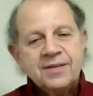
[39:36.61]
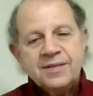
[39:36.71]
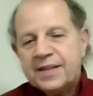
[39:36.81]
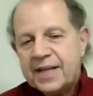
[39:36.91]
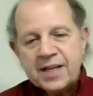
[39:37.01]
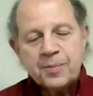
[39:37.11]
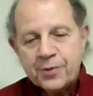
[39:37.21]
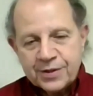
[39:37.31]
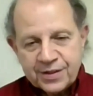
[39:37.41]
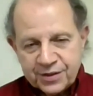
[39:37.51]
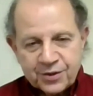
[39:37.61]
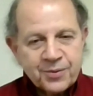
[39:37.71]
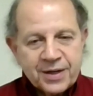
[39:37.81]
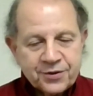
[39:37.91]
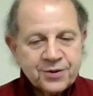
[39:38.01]
that the other person's the
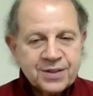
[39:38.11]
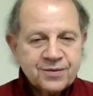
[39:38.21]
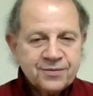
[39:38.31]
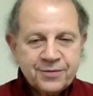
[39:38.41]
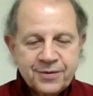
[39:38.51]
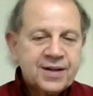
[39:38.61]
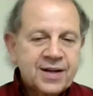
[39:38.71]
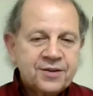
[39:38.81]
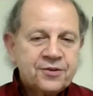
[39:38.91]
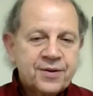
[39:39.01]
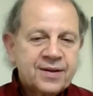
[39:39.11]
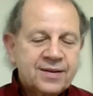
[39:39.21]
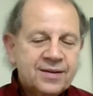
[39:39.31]
right choice for the country.